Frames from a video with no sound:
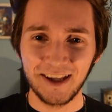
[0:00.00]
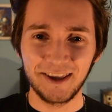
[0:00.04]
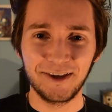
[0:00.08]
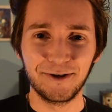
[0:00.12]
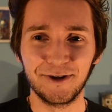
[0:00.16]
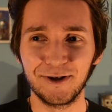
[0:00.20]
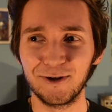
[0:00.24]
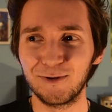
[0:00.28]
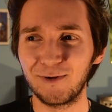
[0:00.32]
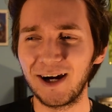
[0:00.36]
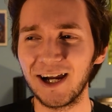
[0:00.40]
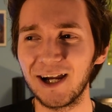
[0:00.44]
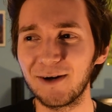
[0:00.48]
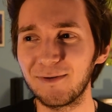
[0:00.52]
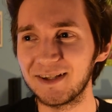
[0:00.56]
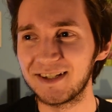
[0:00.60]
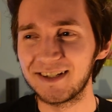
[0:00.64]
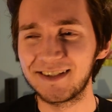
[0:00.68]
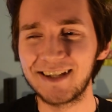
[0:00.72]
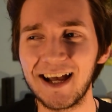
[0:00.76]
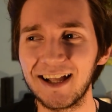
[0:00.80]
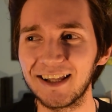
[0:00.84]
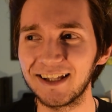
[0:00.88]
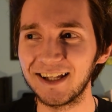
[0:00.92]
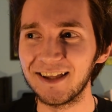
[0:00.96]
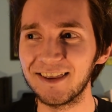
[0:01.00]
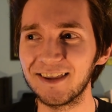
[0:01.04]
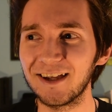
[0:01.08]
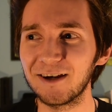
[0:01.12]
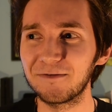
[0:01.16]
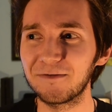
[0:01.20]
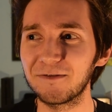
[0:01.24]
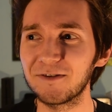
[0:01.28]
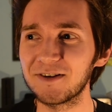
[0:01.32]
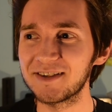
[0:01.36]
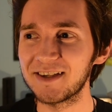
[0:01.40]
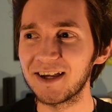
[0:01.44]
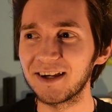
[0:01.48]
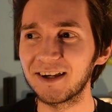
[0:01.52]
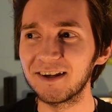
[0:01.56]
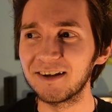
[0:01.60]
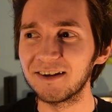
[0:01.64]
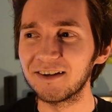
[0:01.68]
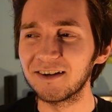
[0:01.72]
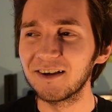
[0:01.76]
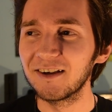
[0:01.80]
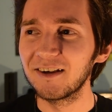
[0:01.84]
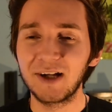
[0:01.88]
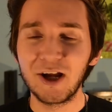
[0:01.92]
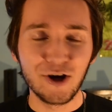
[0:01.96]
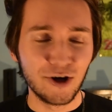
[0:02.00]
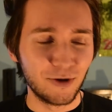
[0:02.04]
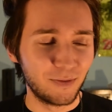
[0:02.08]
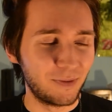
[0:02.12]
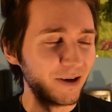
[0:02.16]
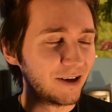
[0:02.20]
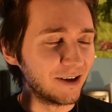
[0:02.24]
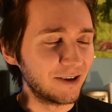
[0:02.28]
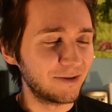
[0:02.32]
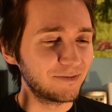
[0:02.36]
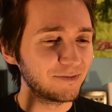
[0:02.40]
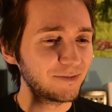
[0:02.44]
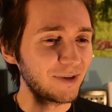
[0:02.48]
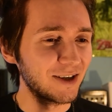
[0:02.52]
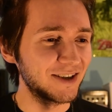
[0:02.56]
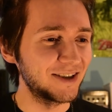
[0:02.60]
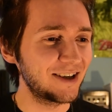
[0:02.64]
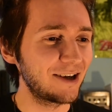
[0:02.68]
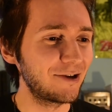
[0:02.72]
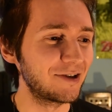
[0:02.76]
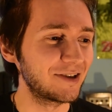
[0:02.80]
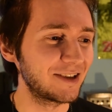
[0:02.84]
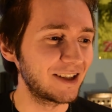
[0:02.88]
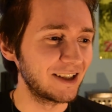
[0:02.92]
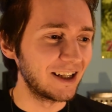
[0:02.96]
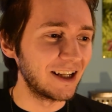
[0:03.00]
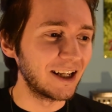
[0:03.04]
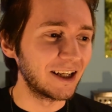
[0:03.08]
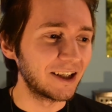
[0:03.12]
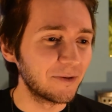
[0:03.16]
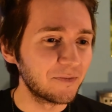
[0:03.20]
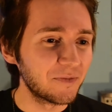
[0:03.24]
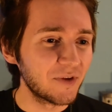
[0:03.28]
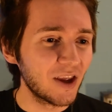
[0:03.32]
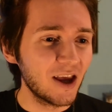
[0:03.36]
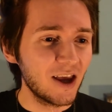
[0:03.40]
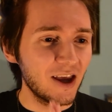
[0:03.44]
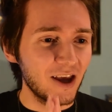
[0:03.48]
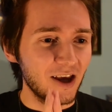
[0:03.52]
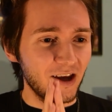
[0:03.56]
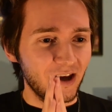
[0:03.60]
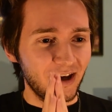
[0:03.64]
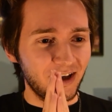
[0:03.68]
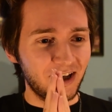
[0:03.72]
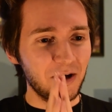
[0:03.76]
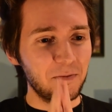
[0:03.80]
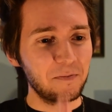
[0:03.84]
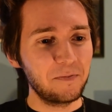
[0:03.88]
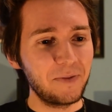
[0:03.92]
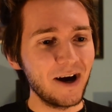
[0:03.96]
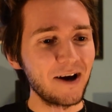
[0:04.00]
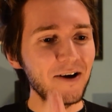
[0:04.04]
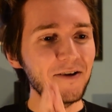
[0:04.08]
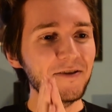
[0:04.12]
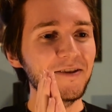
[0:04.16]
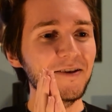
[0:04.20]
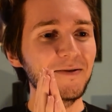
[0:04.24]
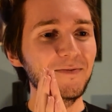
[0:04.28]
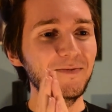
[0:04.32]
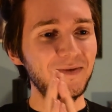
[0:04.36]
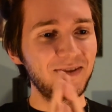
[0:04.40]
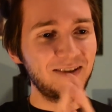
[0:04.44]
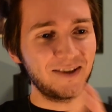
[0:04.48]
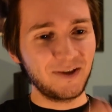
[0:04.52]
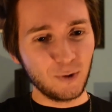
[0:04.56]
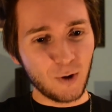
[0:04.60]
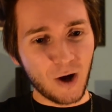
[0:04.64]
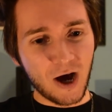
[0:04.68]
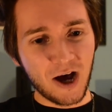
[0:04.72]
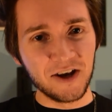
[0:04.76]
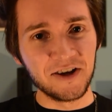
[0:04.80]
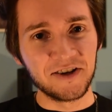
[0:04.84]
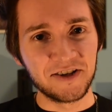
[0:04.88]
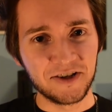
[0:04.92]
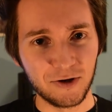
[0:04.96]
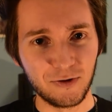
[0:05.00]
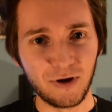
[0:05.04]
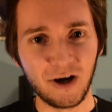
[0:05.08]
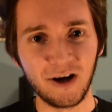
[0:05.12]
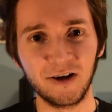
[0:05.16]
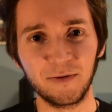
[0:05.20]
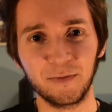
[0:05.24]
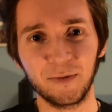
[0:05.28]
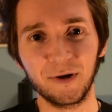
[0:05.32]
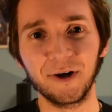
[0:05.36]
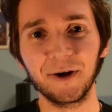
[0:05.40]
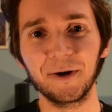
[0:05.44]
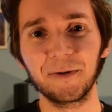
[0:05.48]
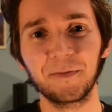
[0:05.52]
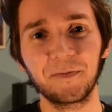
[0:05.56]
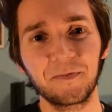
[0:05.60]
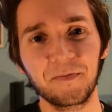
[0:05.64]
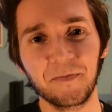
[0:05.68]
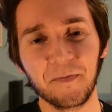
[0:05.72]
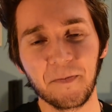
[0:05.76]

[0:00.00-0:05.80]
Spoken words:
Don't know why I went Italian there for a second. No, but seriously, like, compare them to Hunto armor.